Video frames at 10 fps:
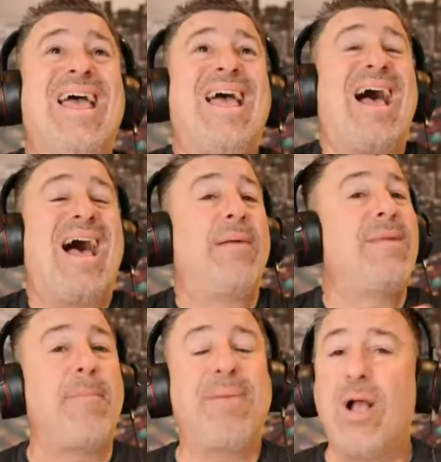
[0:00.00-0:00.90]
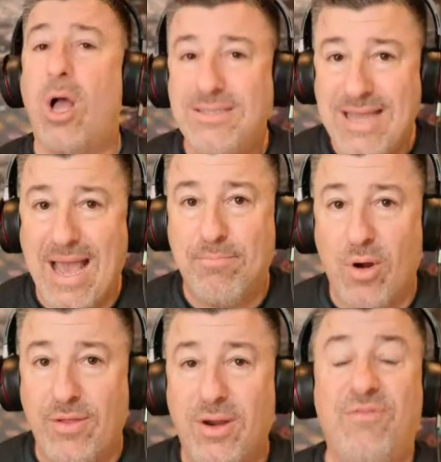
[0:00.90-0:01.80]
I'm not big on debt,
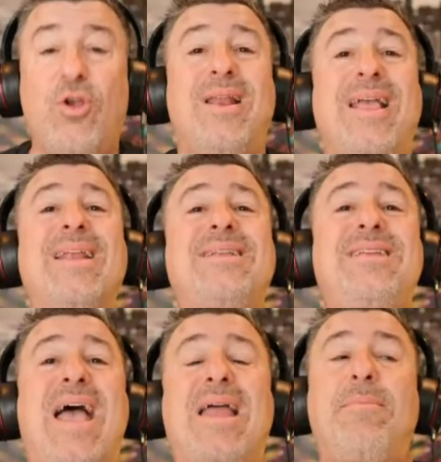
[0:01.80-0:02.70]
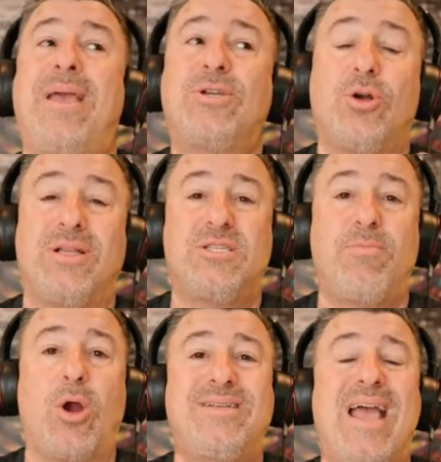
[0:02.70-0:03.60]
brother. If you're going to get in debt, make sure it's
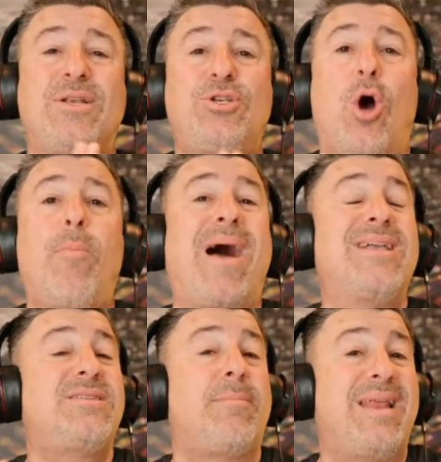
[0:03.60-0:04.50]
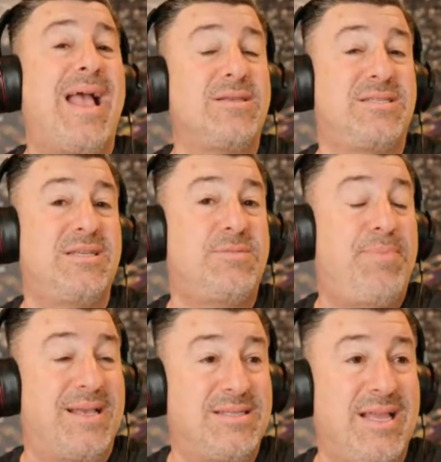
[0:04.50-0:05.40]
smart debt. Don't buy somebody else's
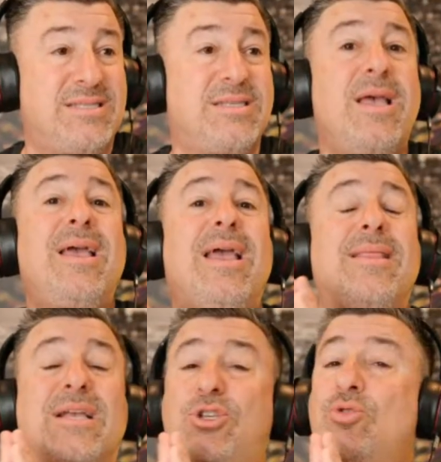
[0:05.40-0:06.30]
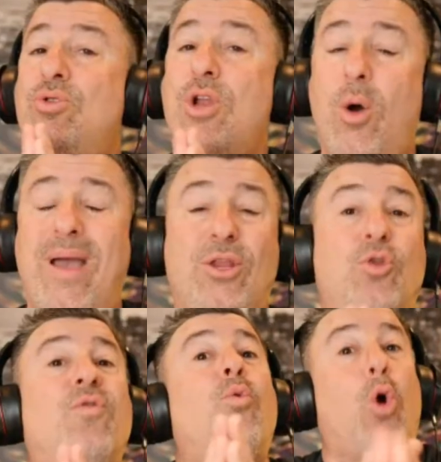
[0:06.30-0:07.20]
business unless you know it,
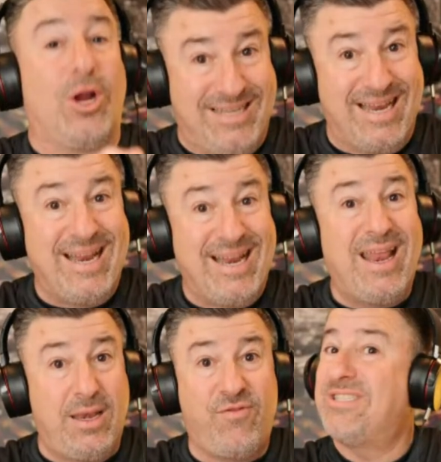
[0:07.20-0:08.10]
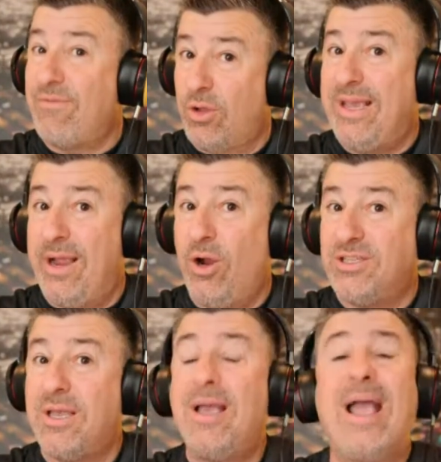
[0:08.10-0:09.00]
you've worked in it for several
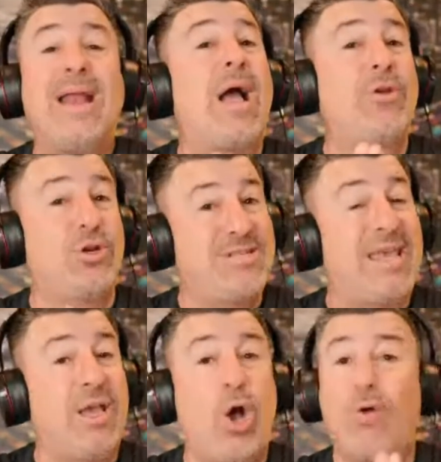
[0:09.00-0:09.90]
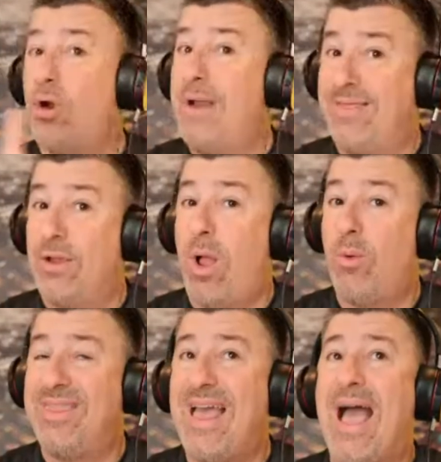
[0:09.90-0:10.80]
years, and now you're taking over.
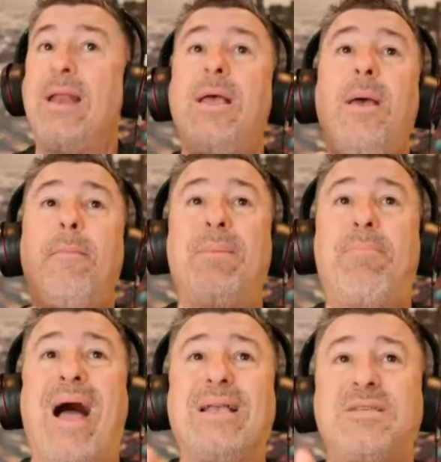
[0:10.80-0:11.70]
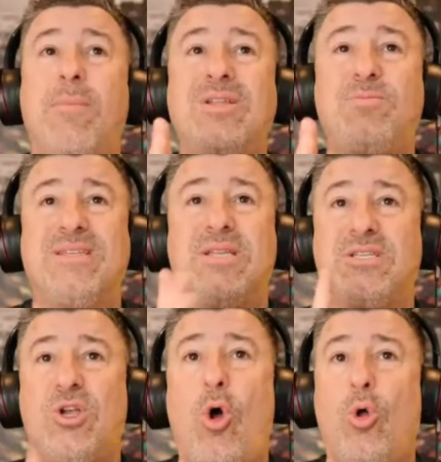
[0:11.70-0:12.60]
Nothing wrong with that. But buying someone's
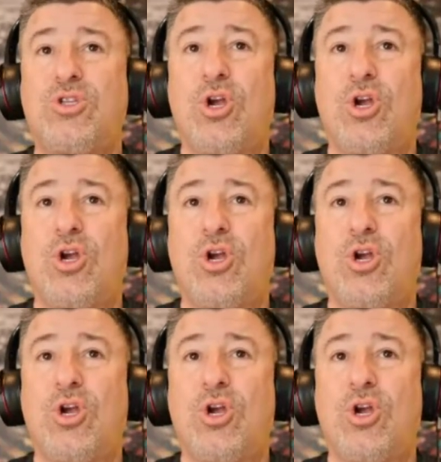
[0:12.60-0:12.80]
business cold